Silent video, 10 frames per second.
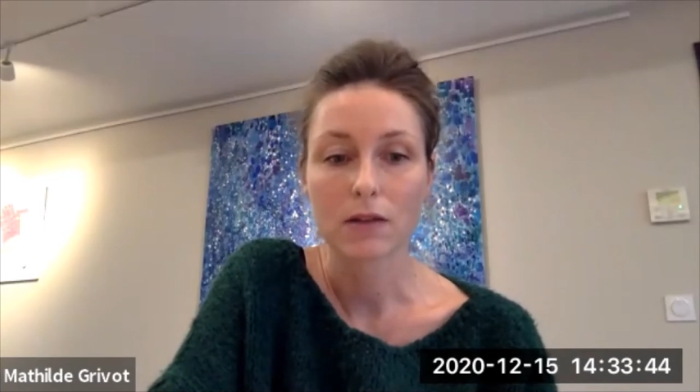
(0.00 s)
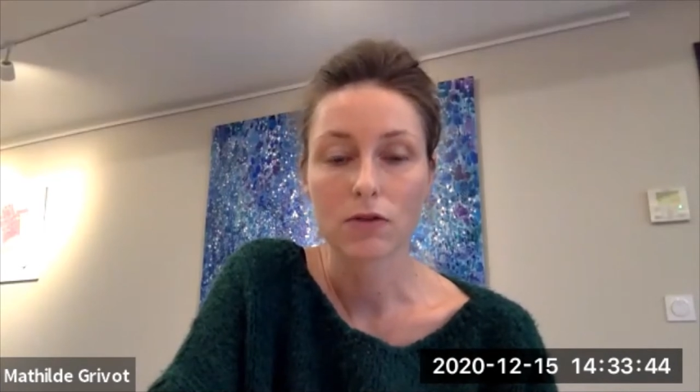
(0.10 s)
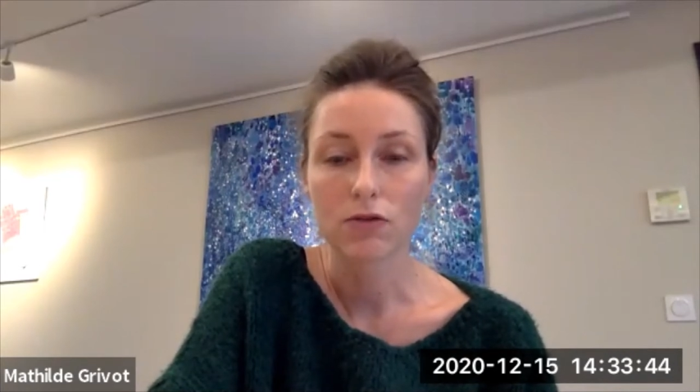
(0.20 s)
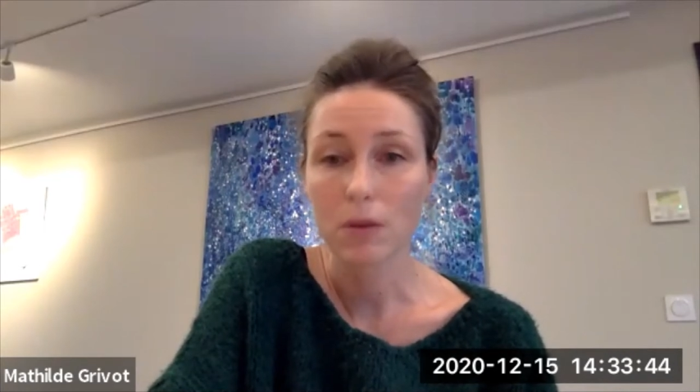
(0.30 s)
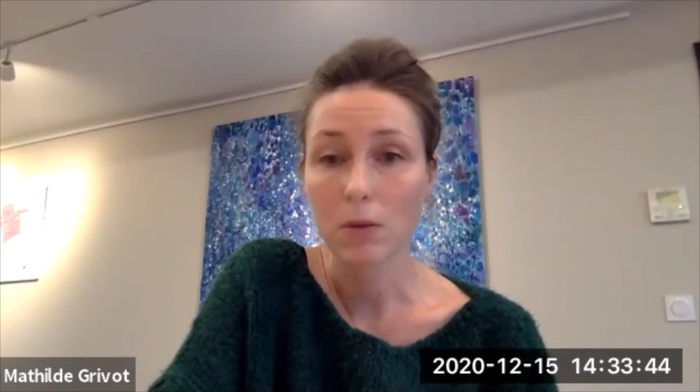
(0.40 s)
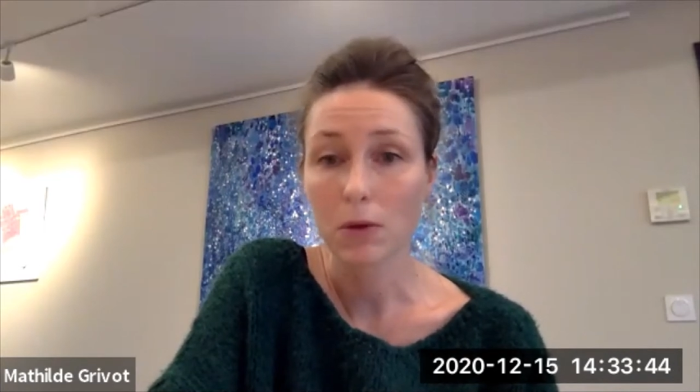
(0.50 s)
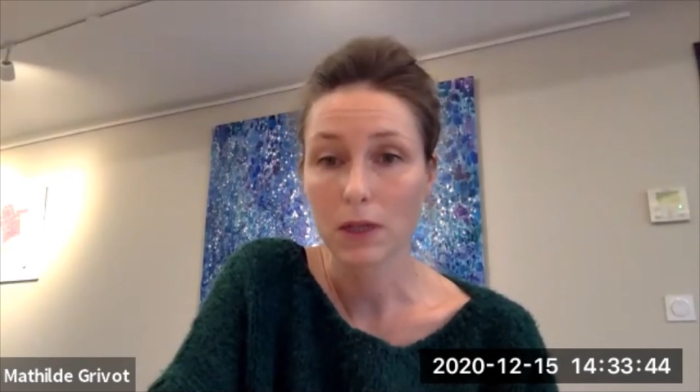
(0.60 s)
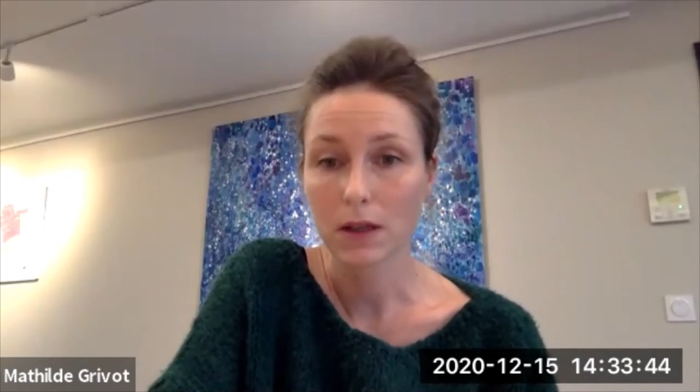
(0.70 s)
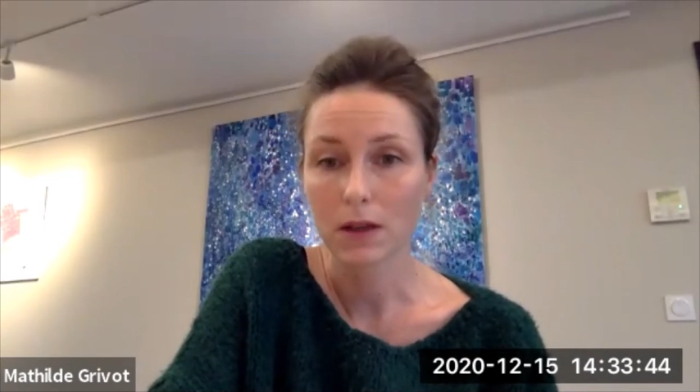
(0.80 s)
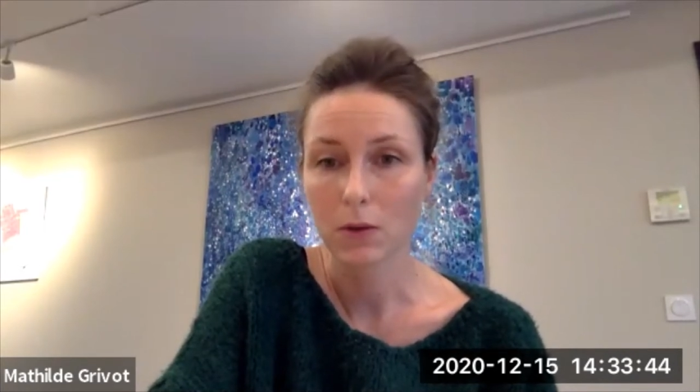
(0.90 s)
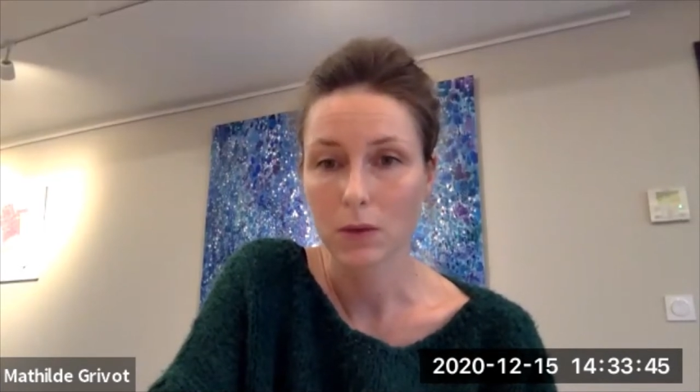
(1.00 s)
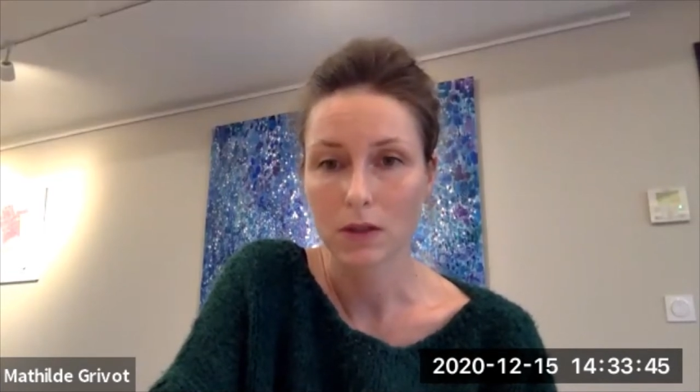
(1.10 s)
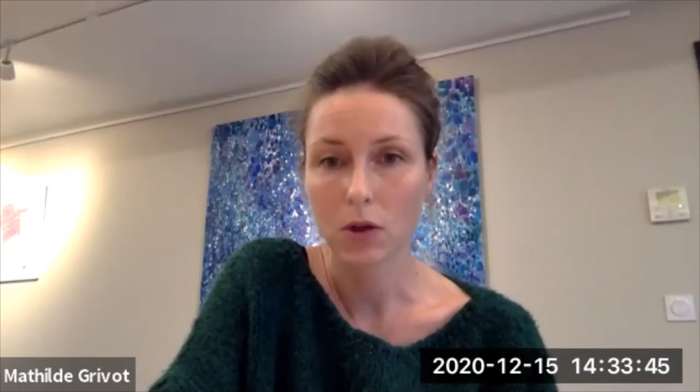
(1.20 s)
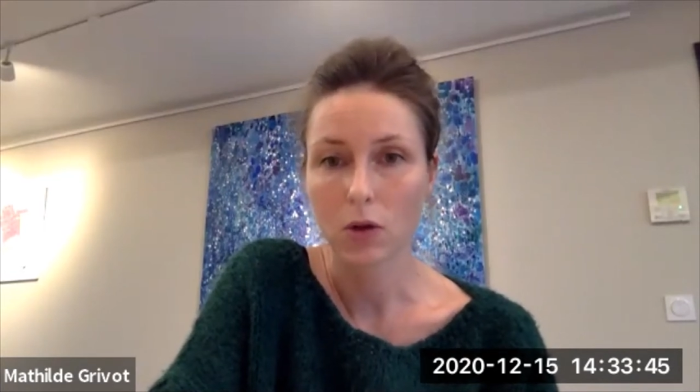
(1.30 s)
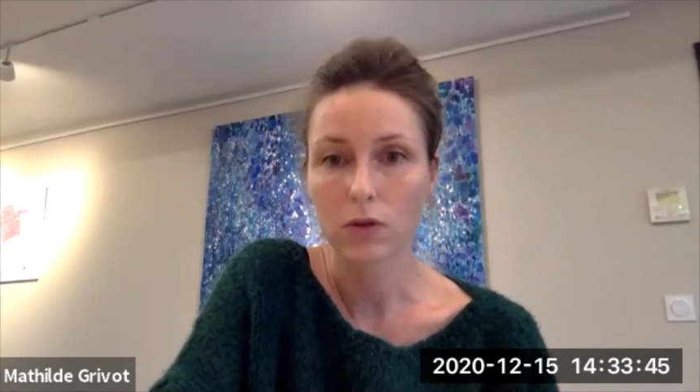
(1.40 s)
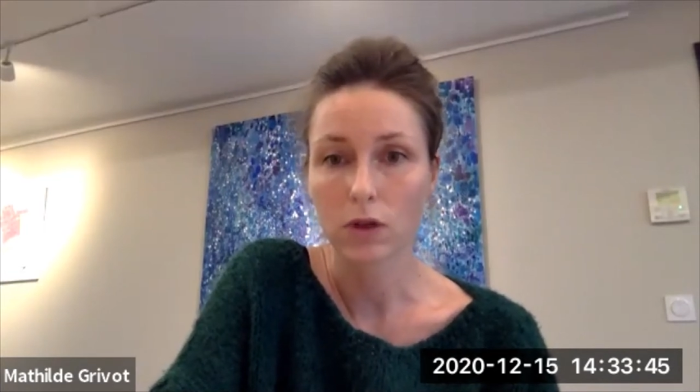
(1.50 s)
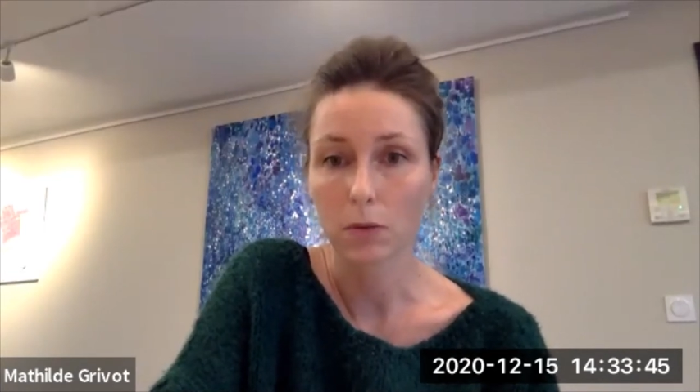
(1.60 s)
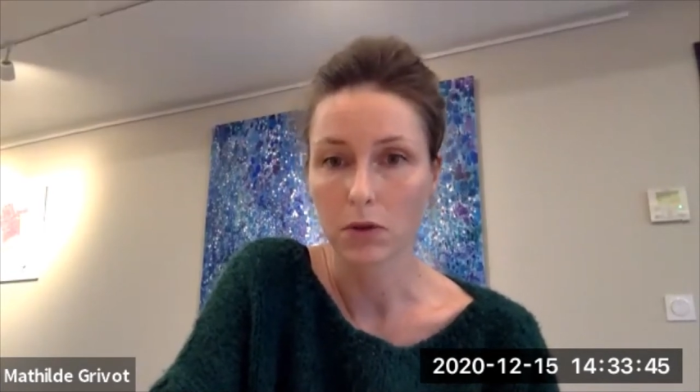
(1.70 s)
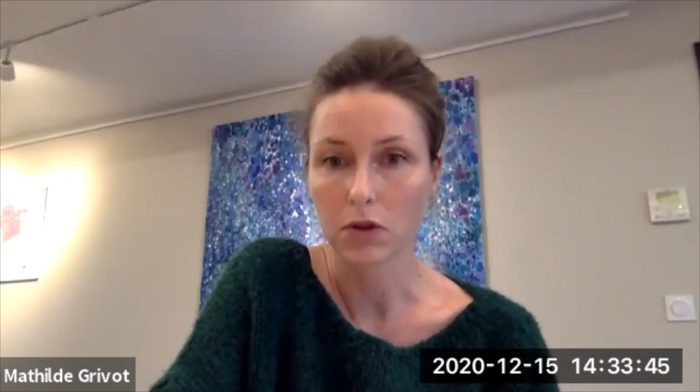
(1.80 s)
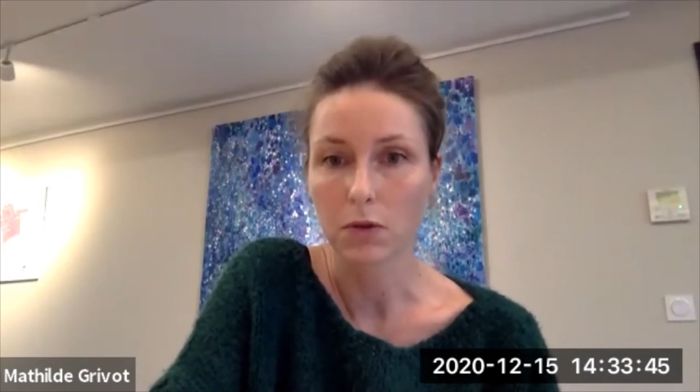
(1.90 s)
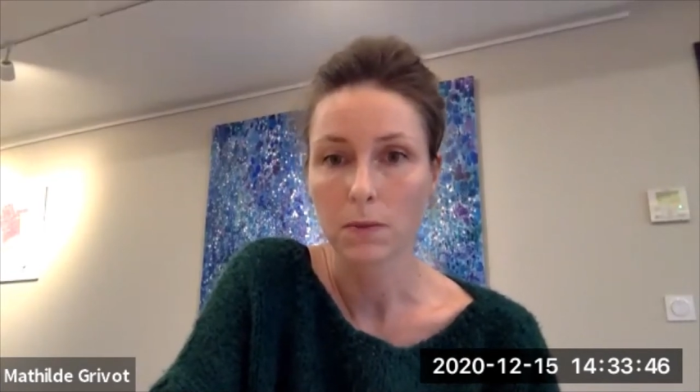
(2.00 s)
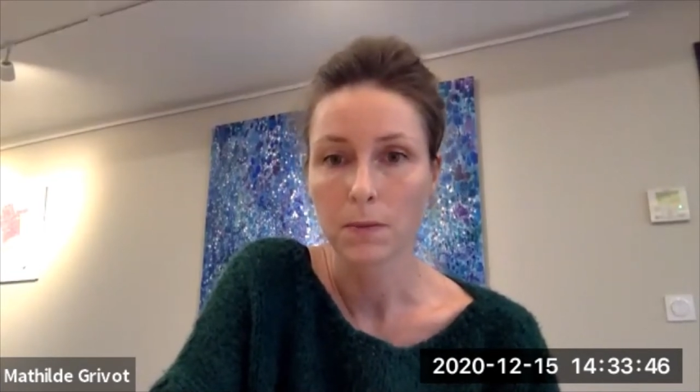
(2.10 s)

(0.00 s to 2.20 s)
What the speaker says: 3 mornings with cold temperature.